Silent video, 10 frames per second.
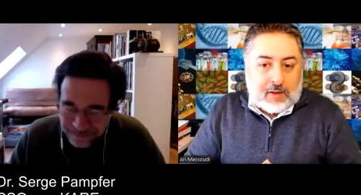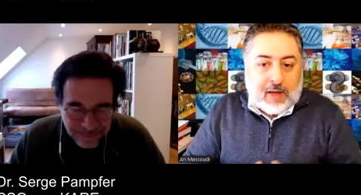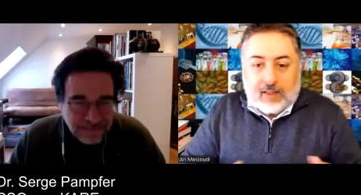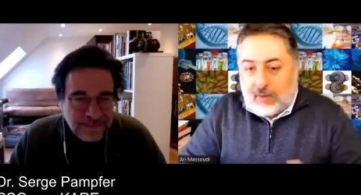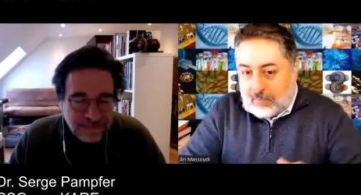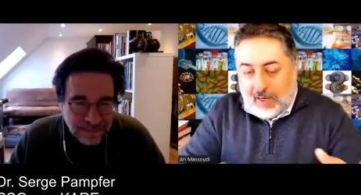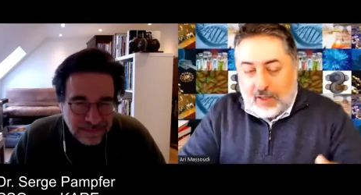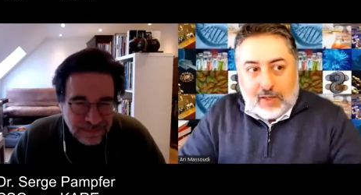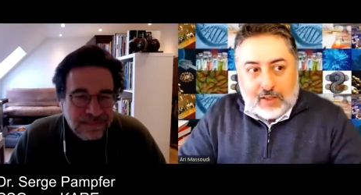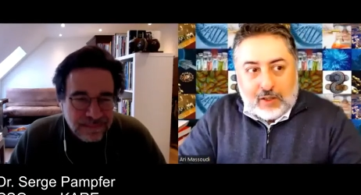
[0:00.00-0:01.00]
Speaker 1: and by
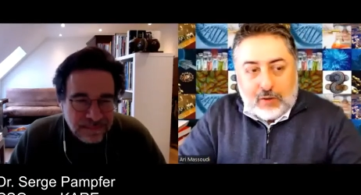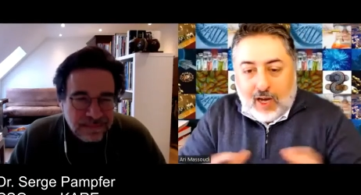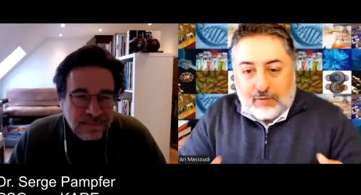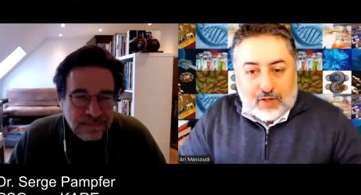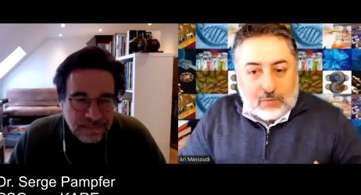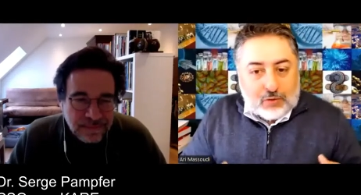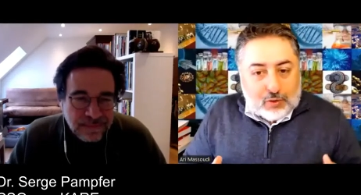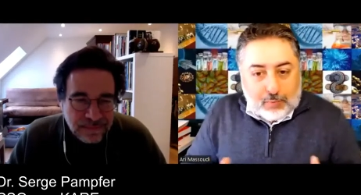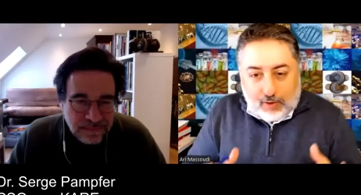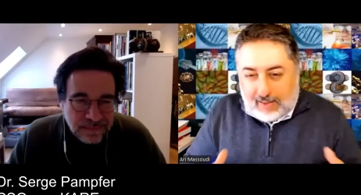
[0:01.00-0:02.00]
the way, did you have some
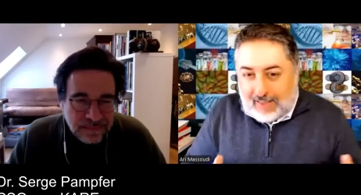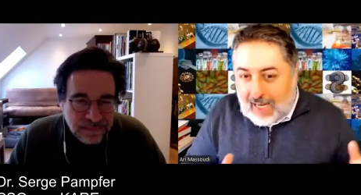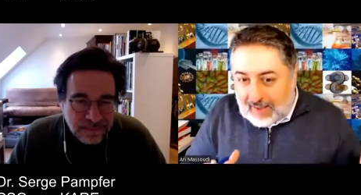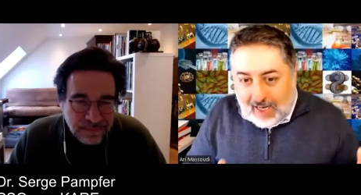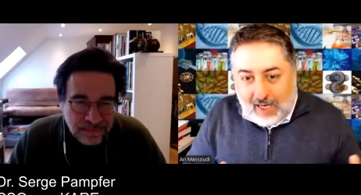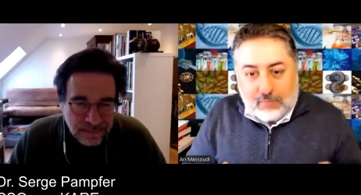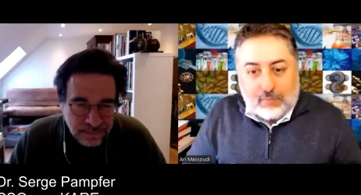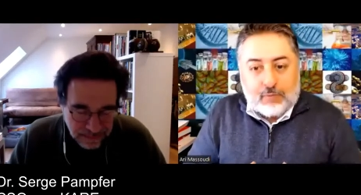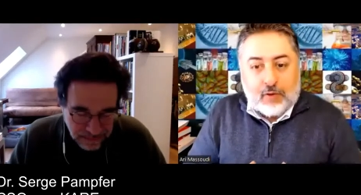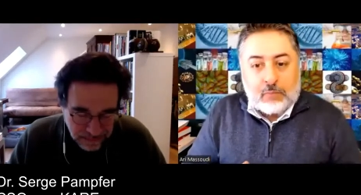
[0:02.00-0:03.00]
support at that time
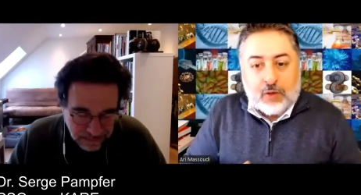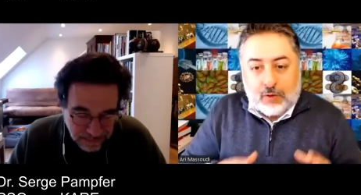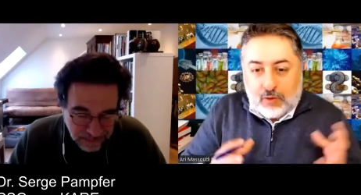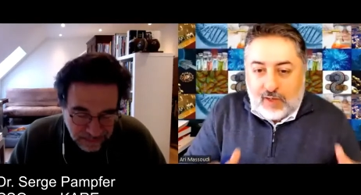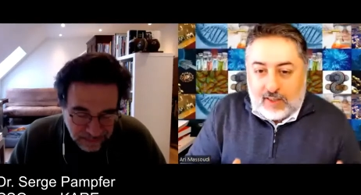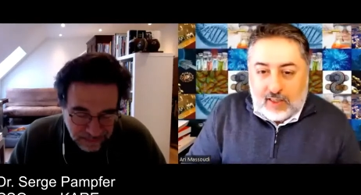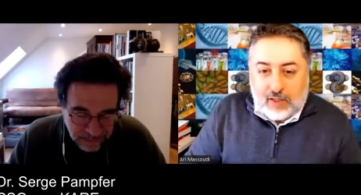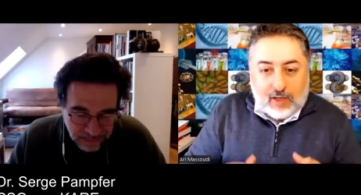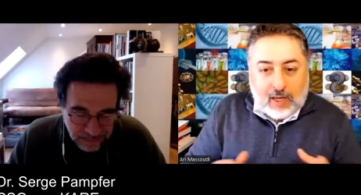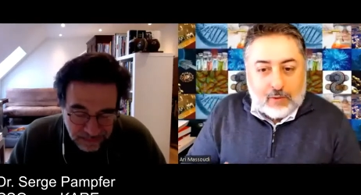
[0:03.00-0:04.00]
from your university,
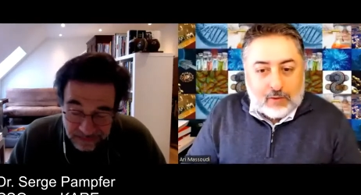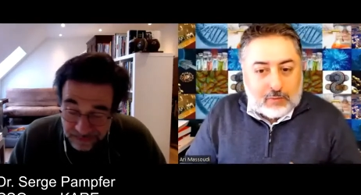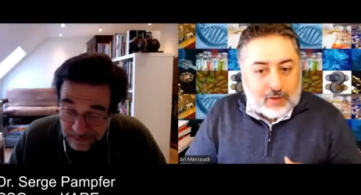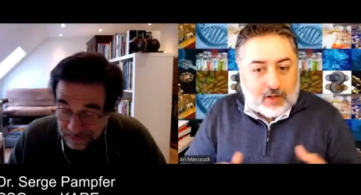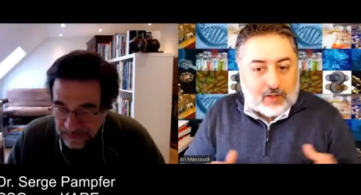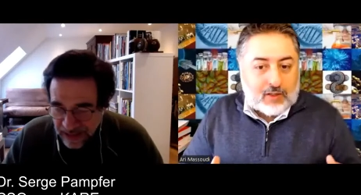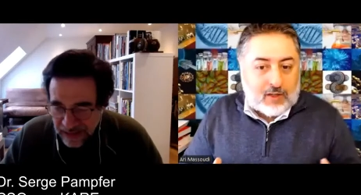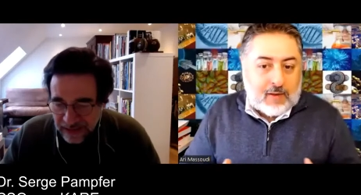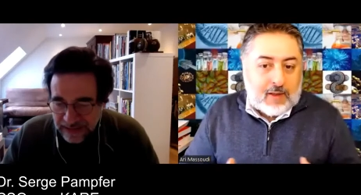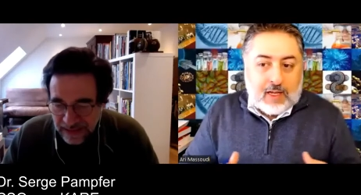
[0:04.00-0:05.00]
your laboratory, because?
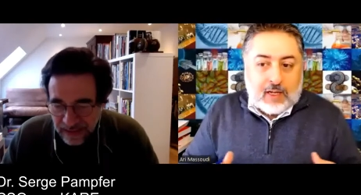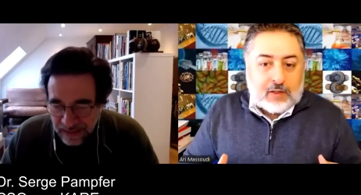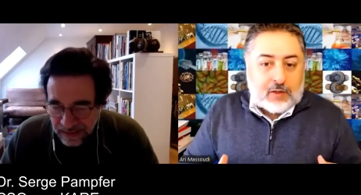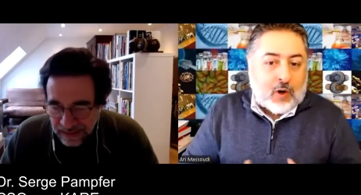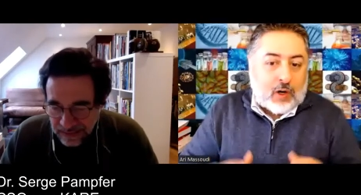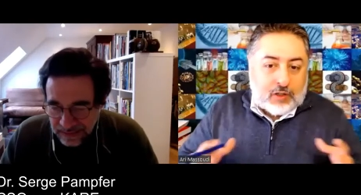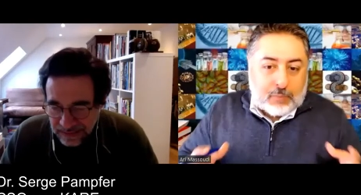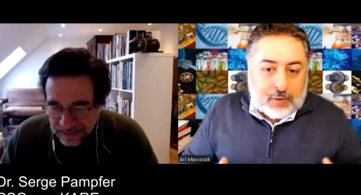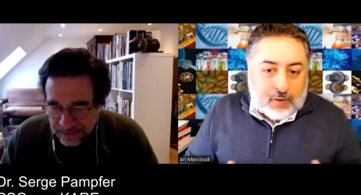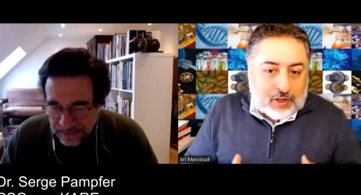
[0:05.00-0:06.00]
Uh, You know,
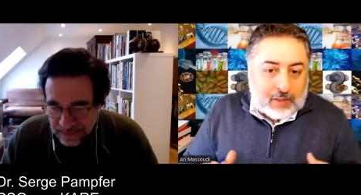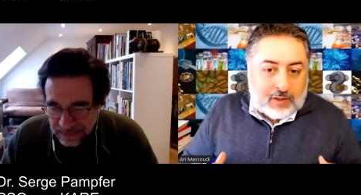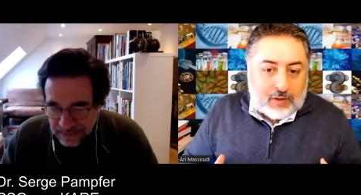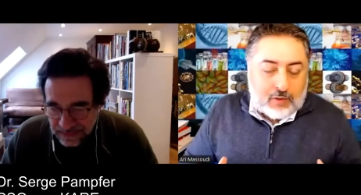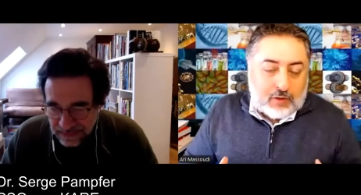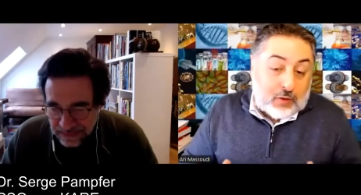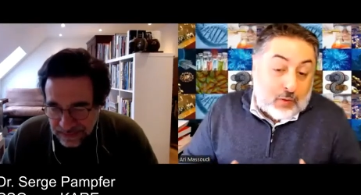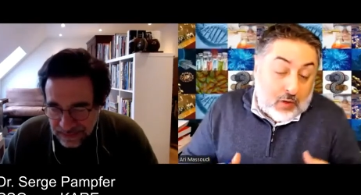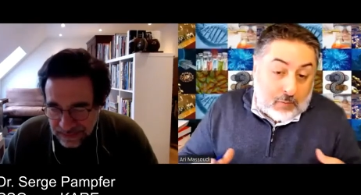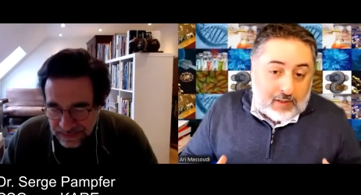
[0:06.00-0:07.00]
entrepreneurship in, in
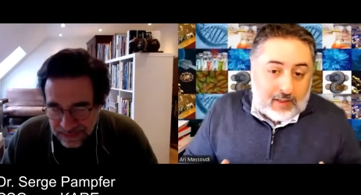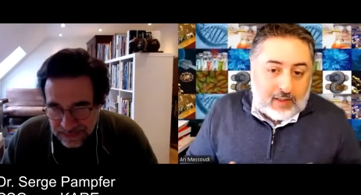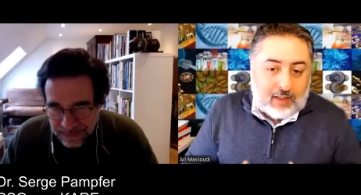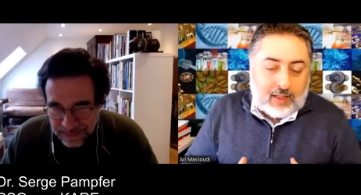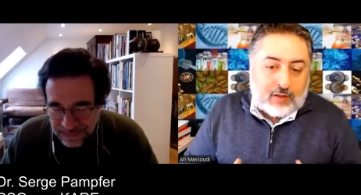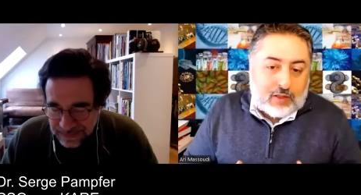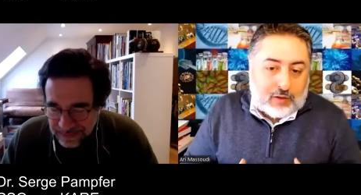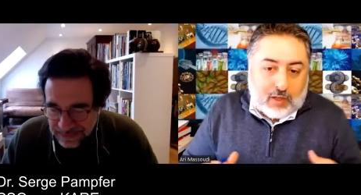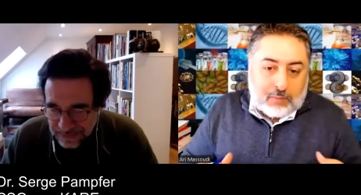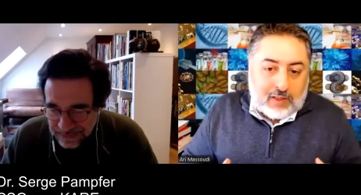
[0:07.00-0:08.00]
Europe is
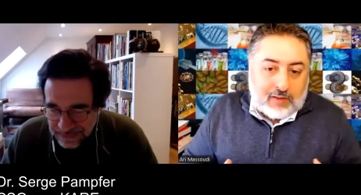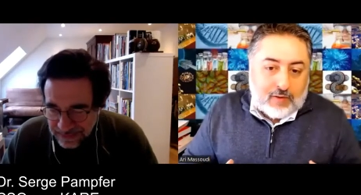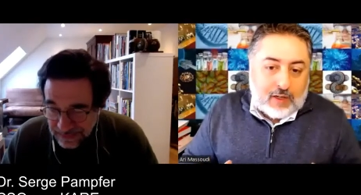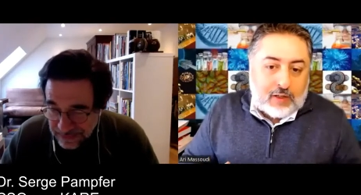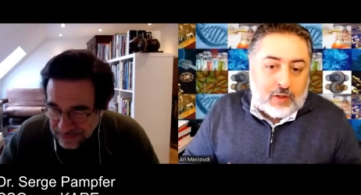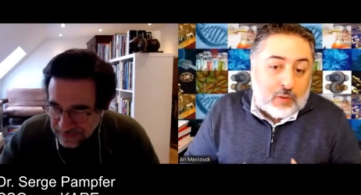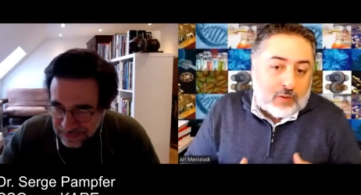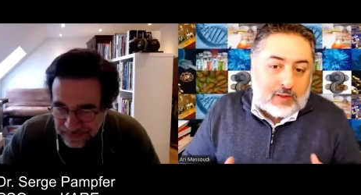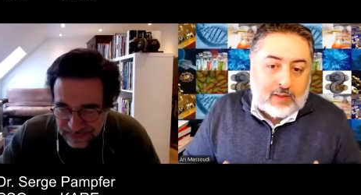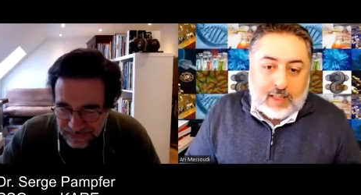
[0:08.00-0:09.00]
something very new.
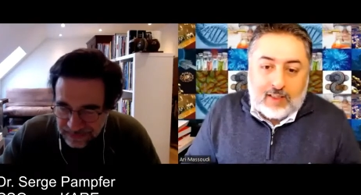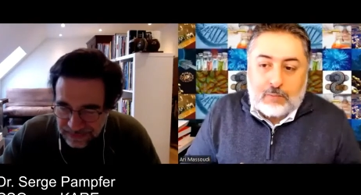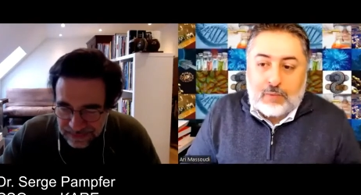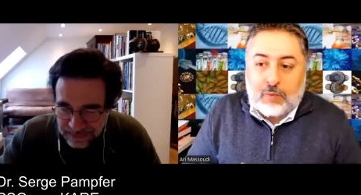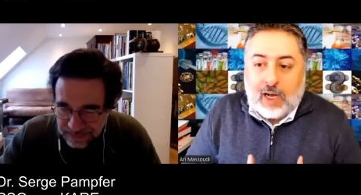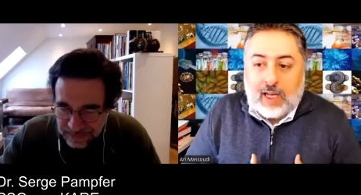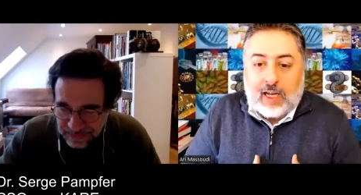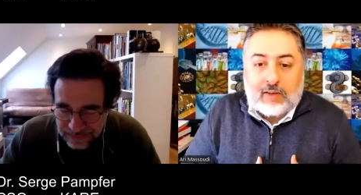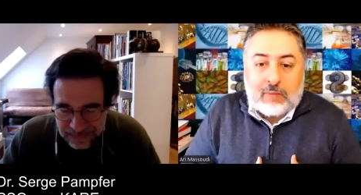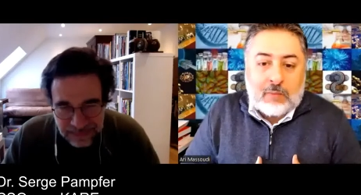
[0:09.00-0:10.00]

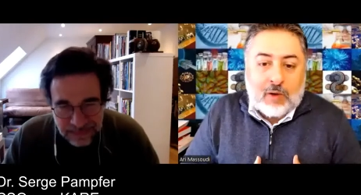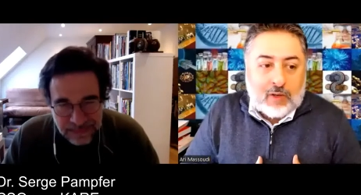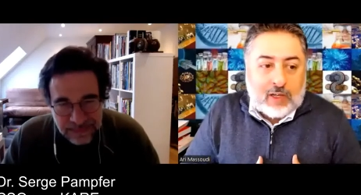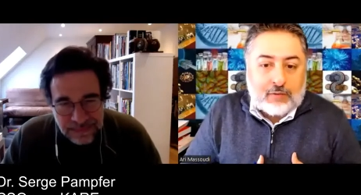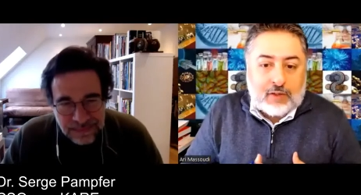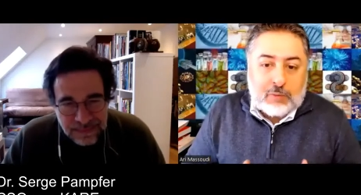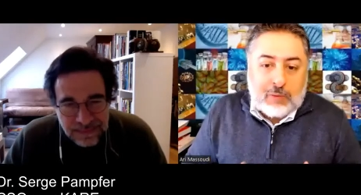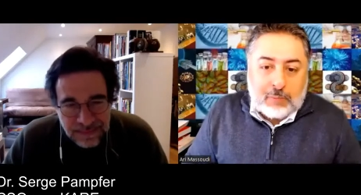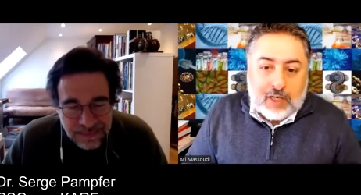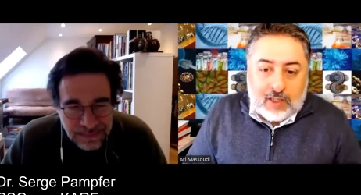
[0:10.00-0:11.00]
I remember when I finished
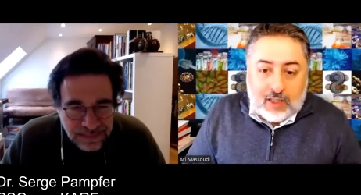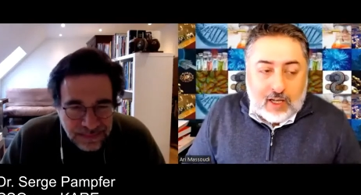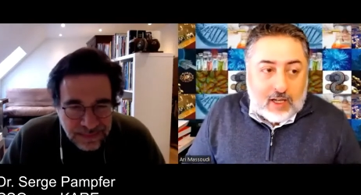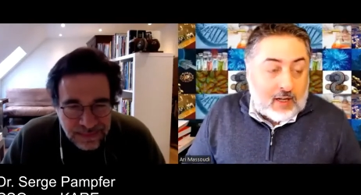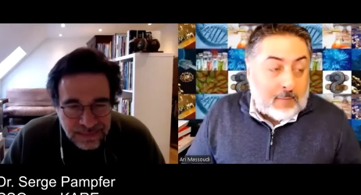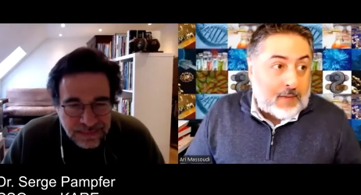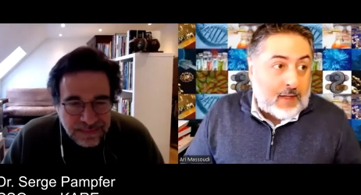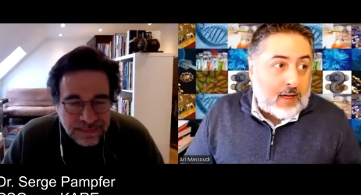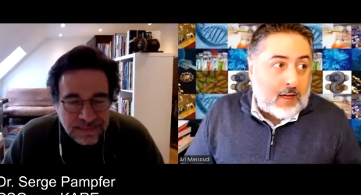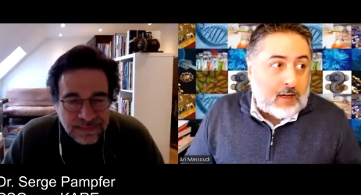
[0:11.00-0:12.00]
my PhD
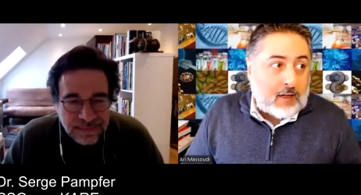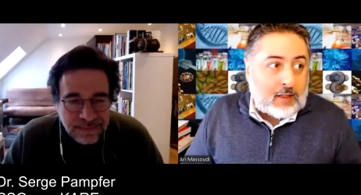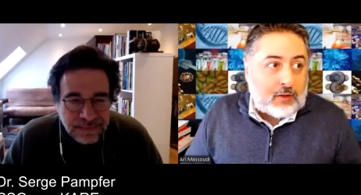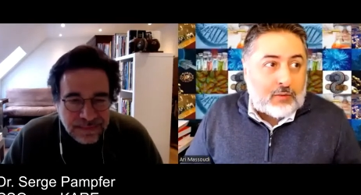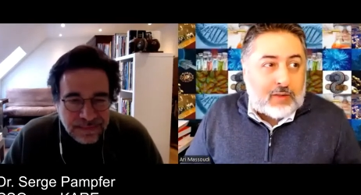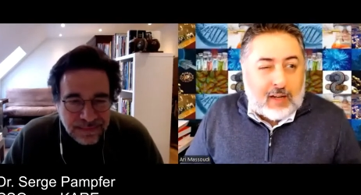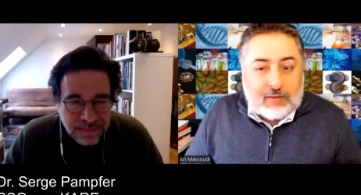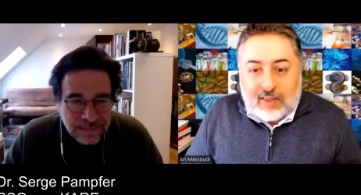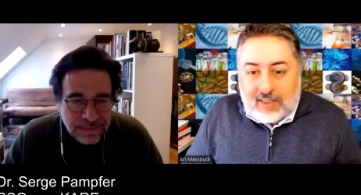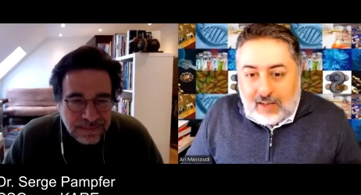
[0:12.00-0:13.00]
uh, in two
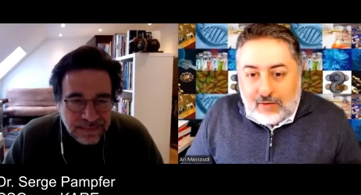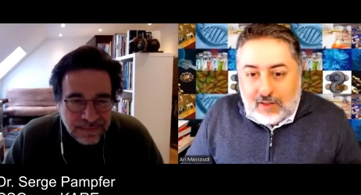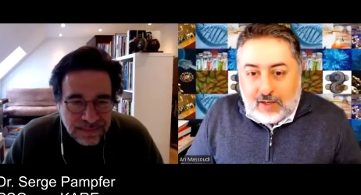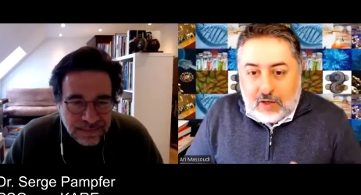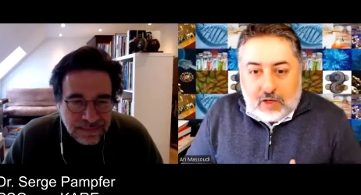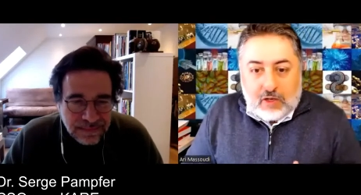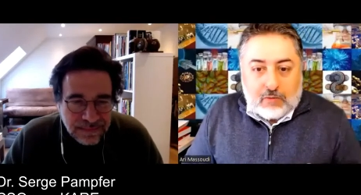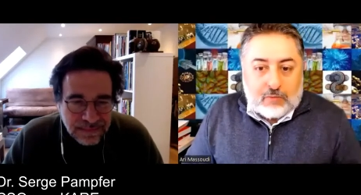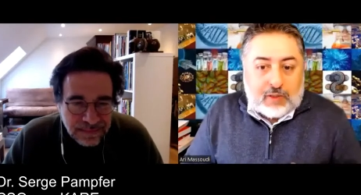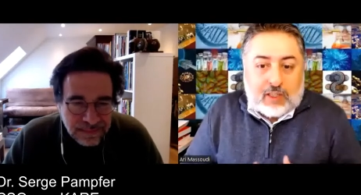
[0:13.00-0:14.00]
thousand seven, we